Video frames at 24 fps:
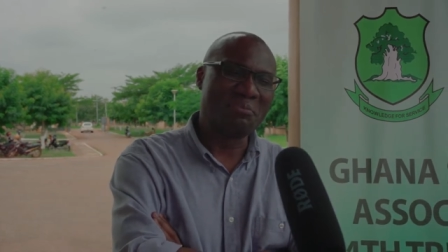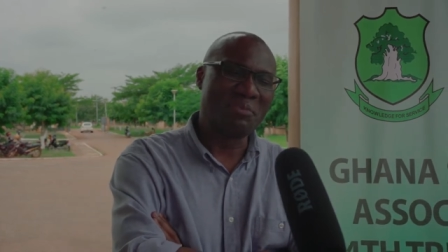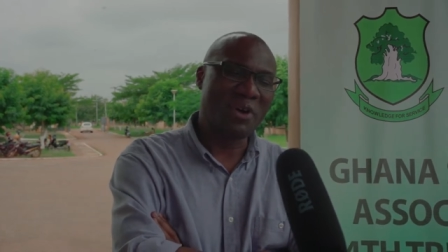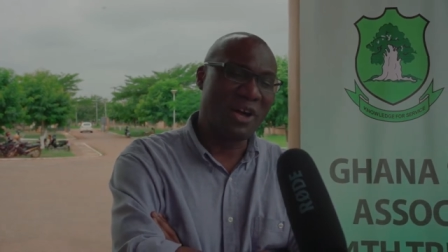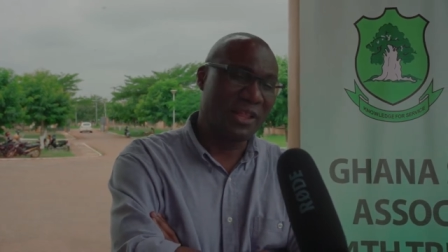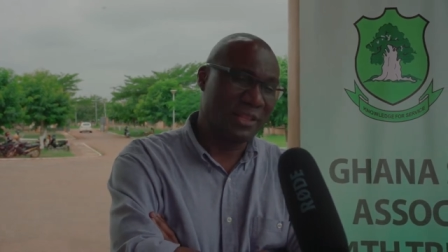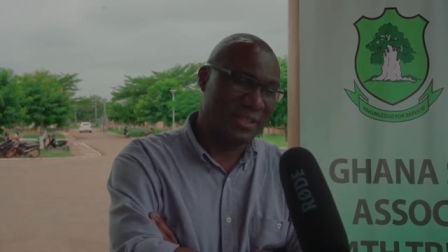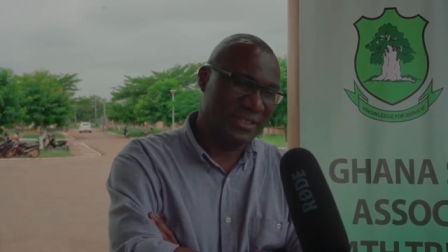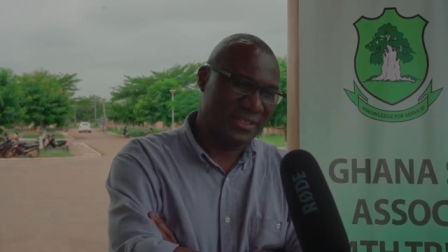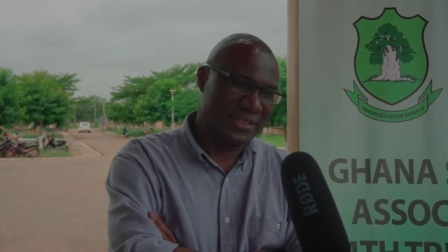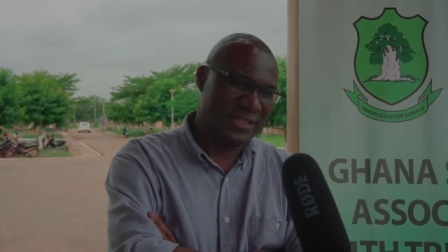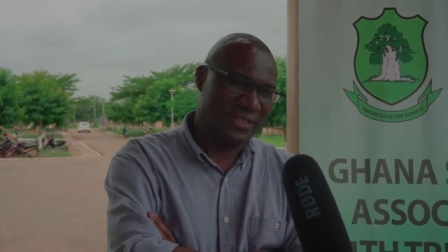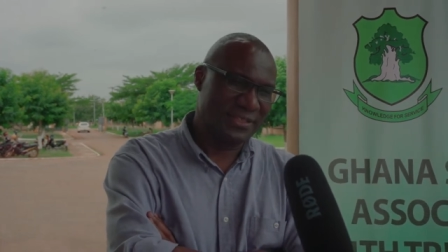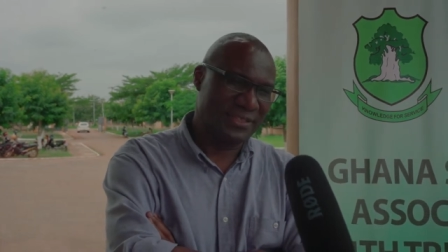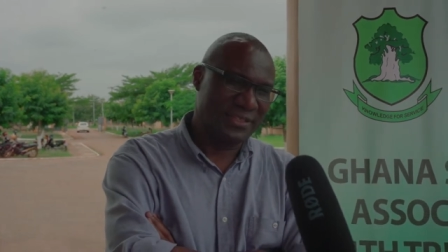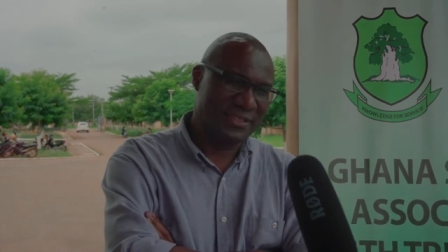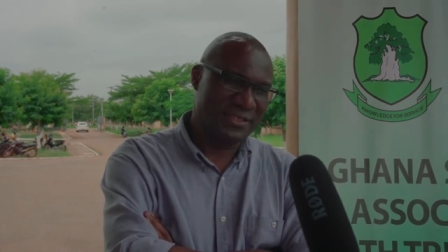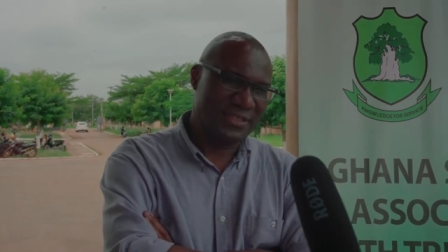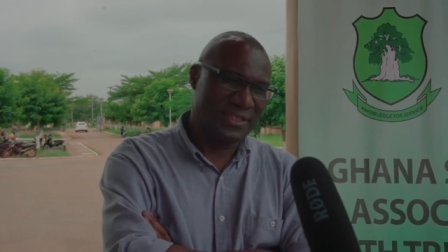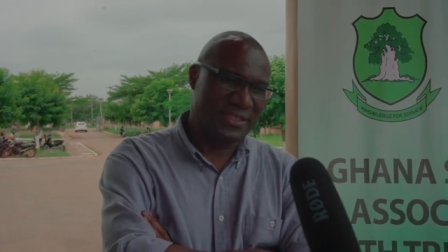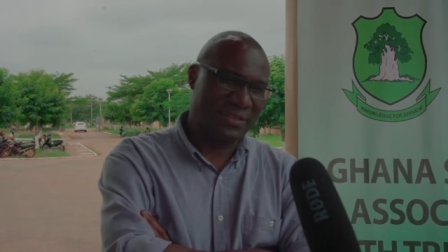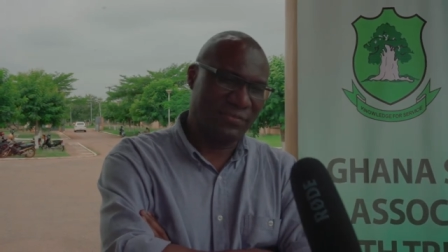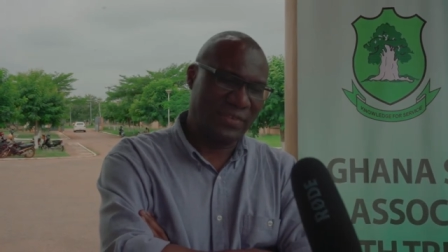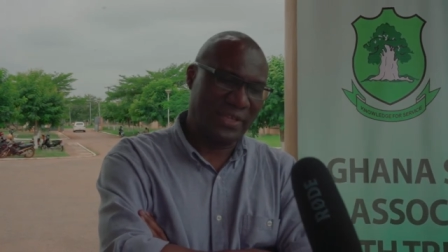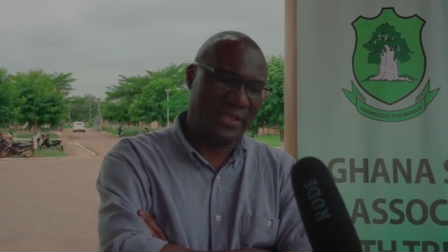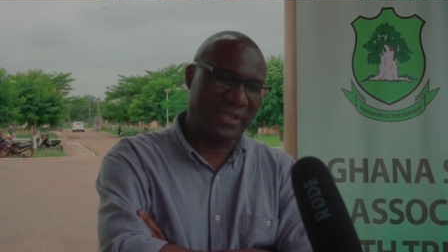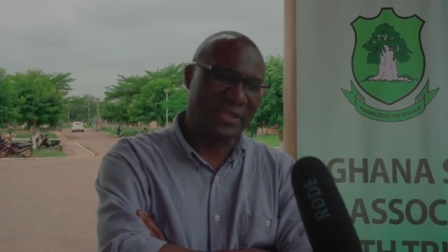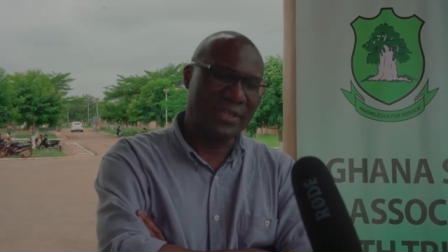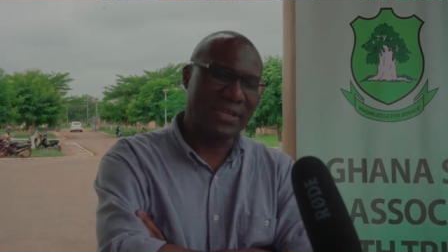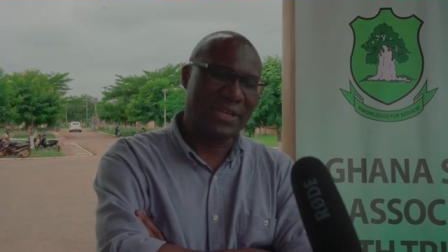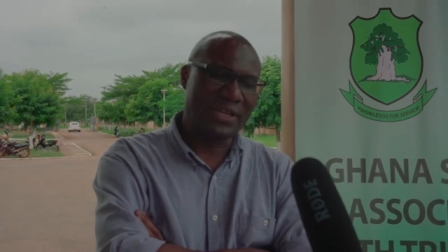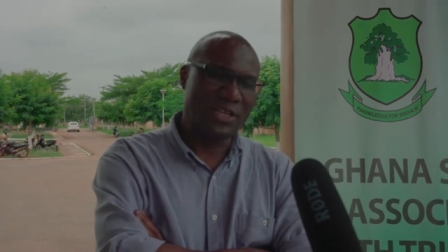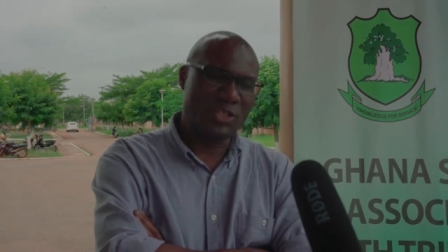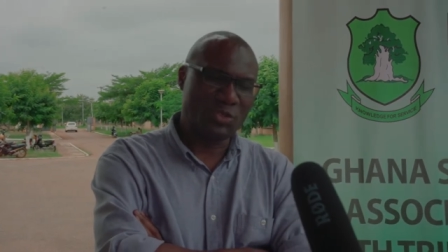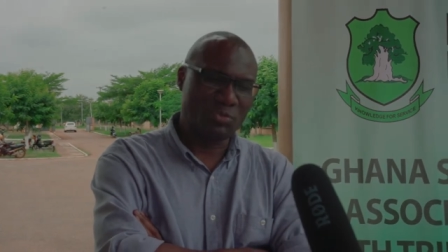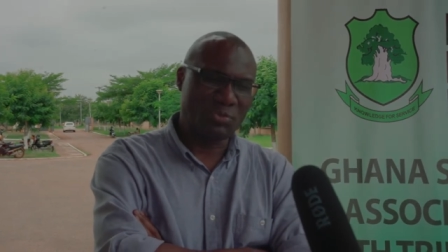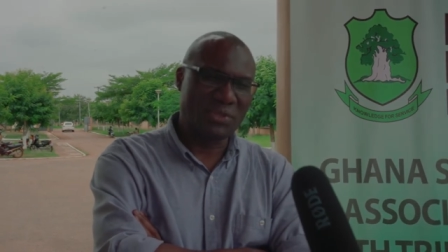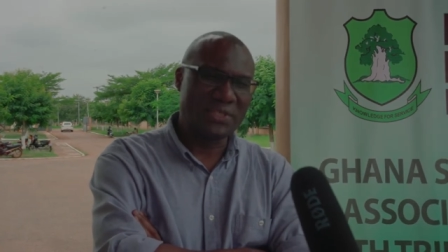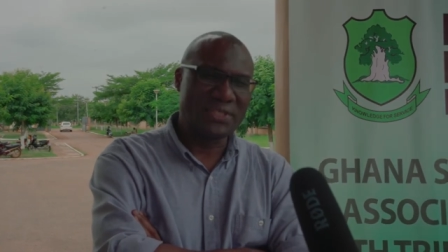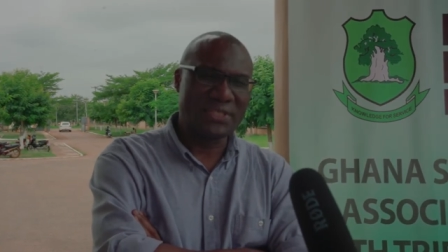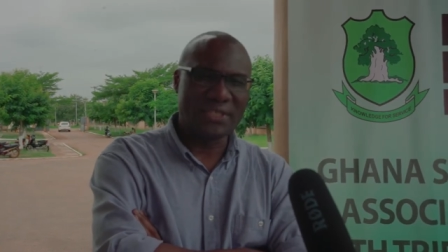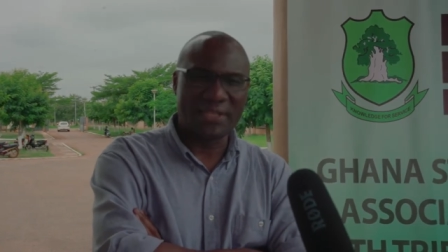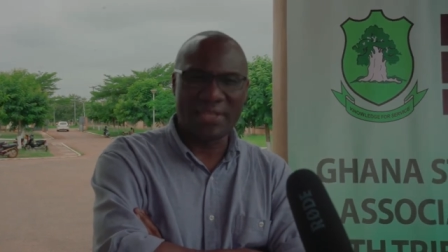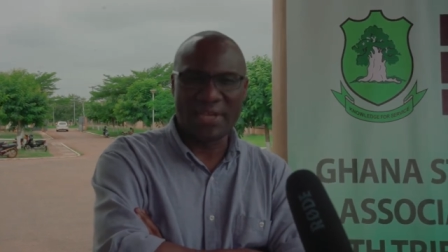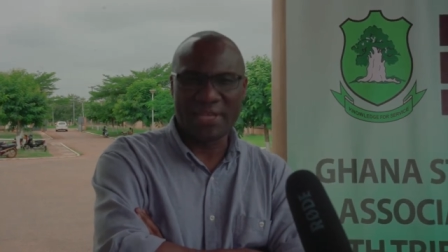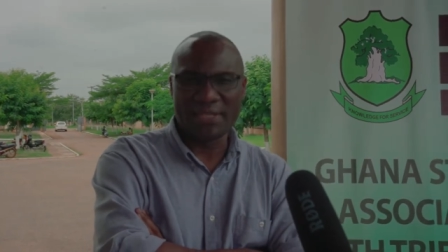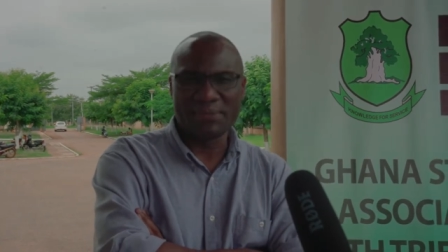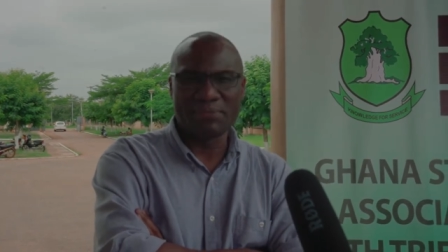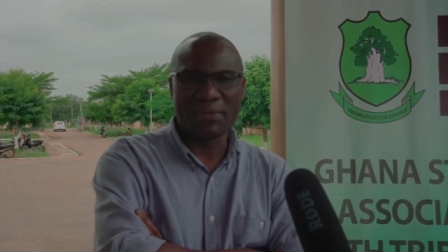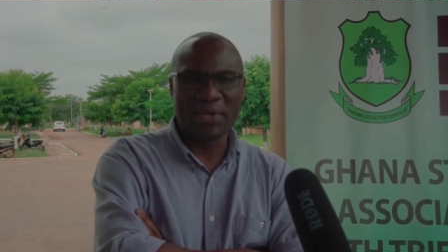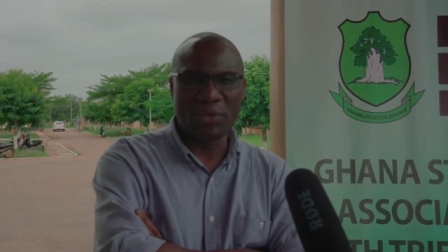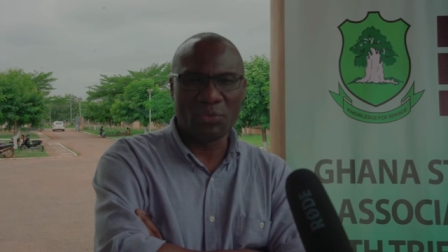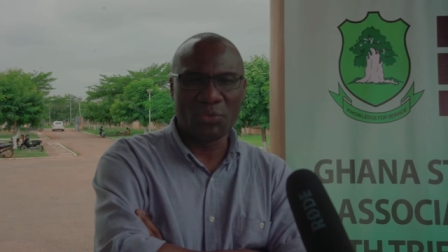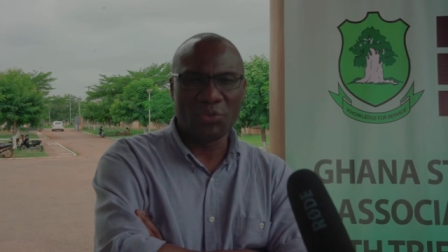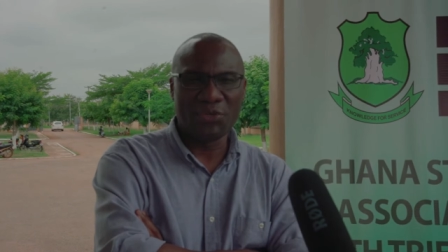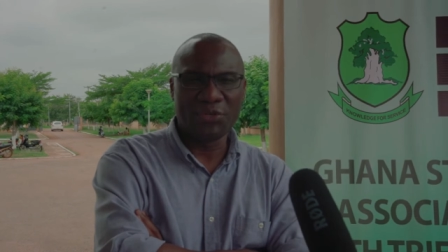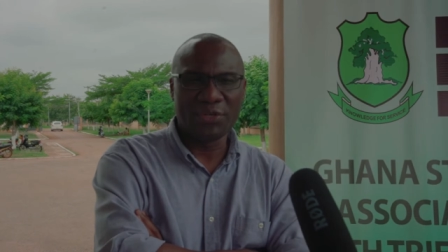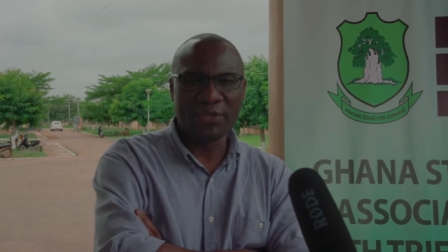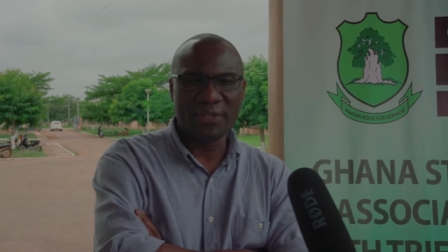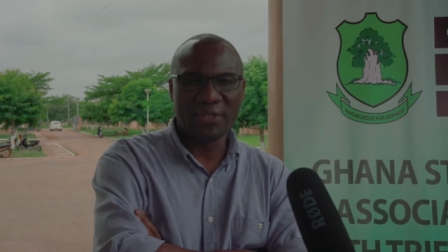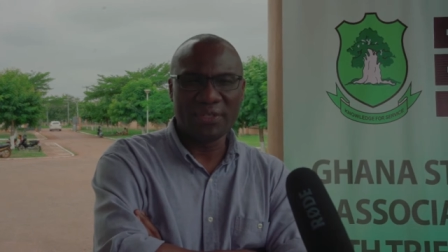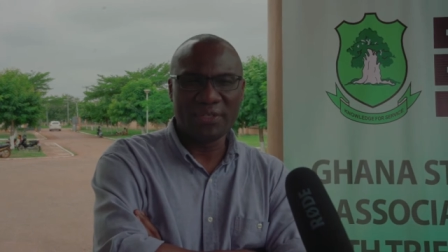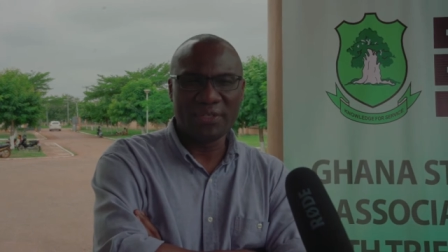politics and civic engagement. So that's my work.